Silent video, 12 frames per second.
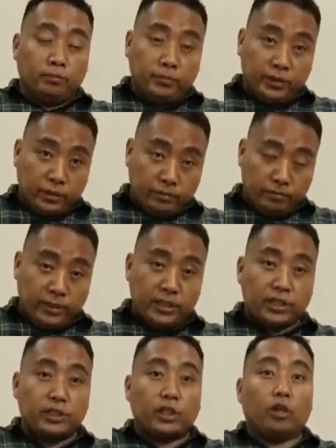
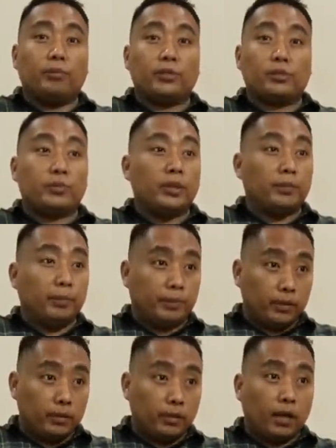Minister Jacob is with the
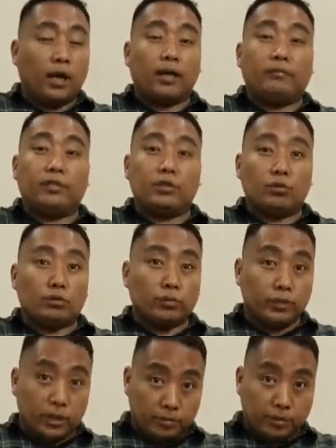people. Akavi is
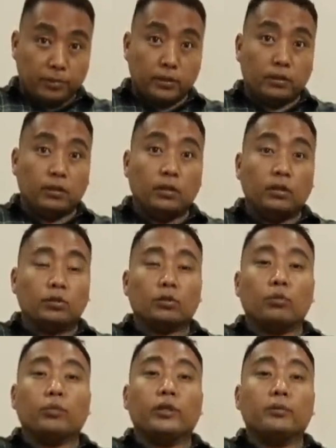also with the people.
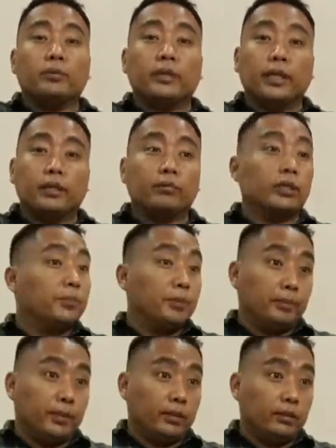So we will be there with the
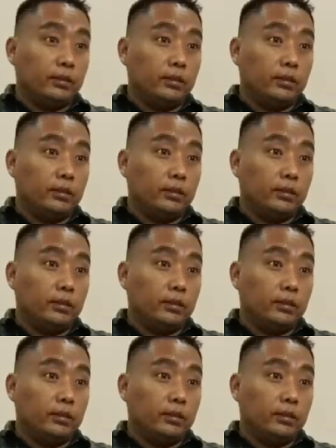people.